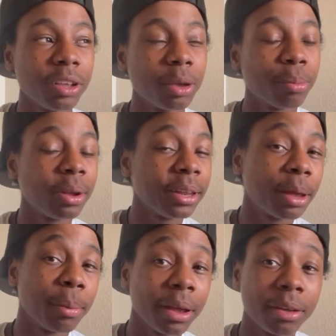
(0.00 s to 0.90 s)
He can bring
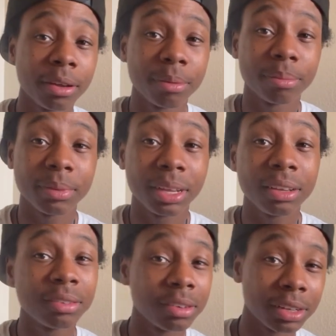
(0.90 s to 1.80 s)
that back up
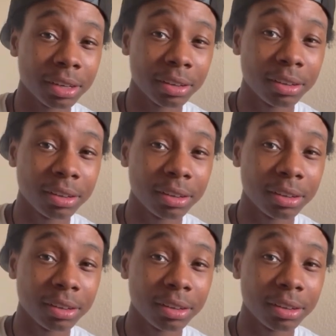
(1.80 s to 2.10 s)
easily,